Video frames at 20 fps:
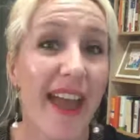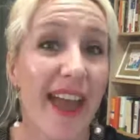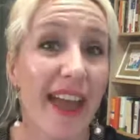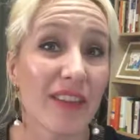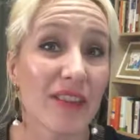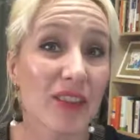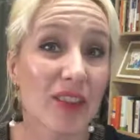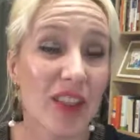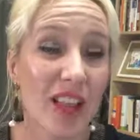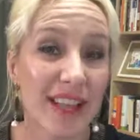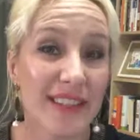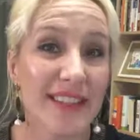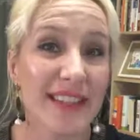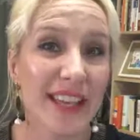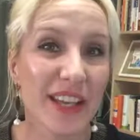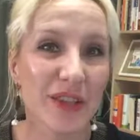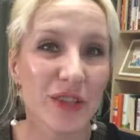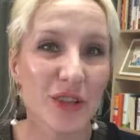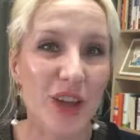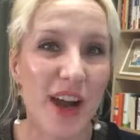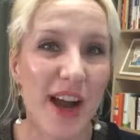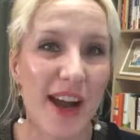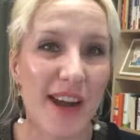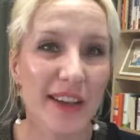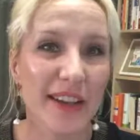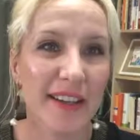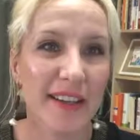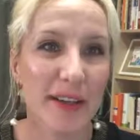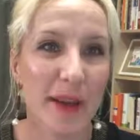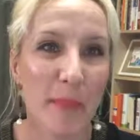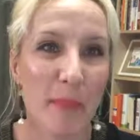and let's get talking